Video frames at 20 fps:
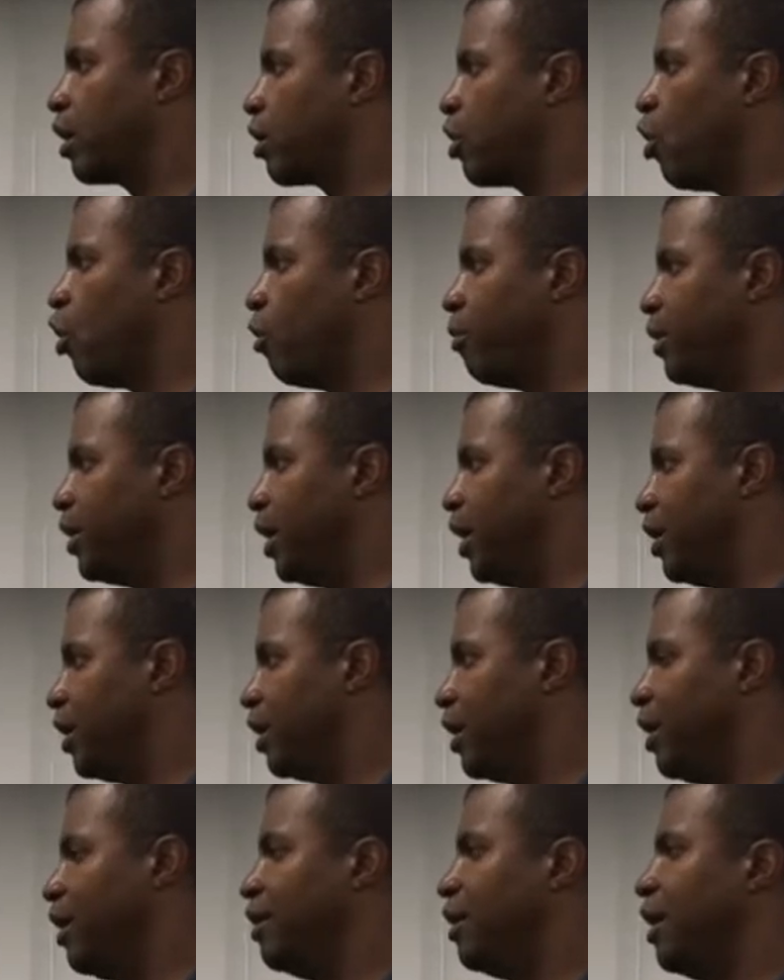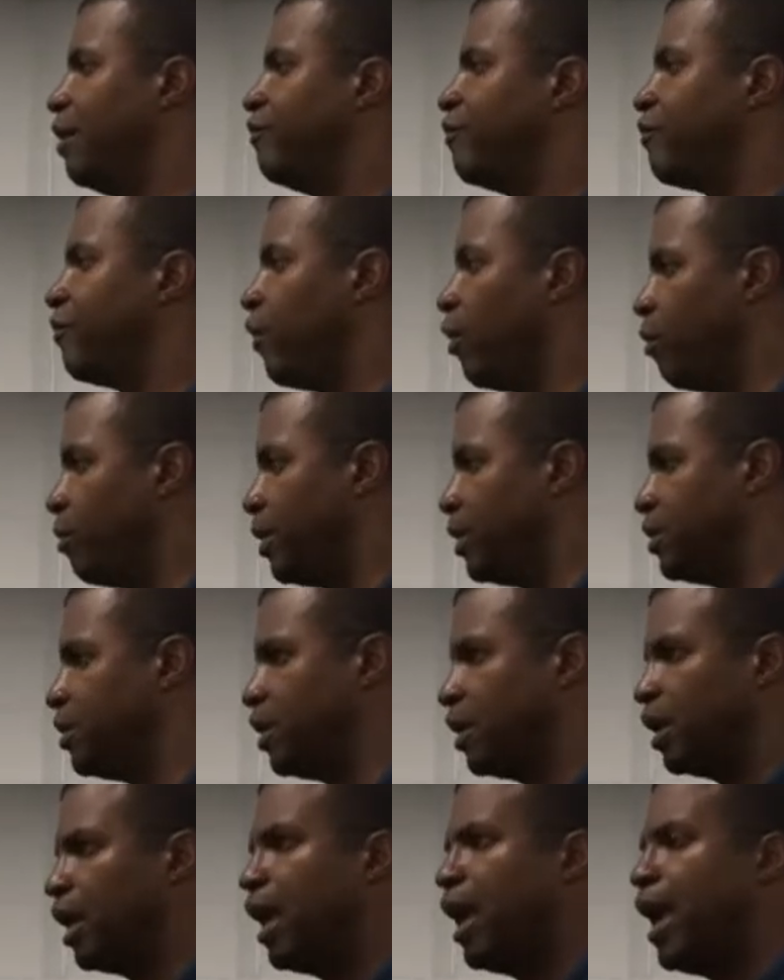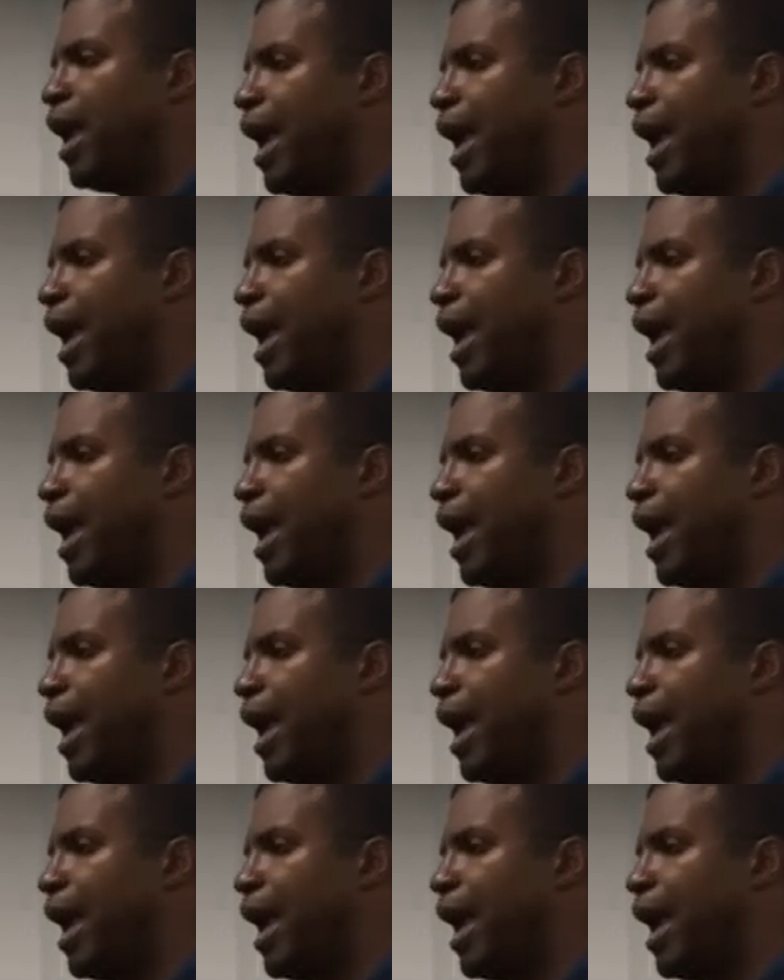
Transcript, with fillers: culminating and fomenting.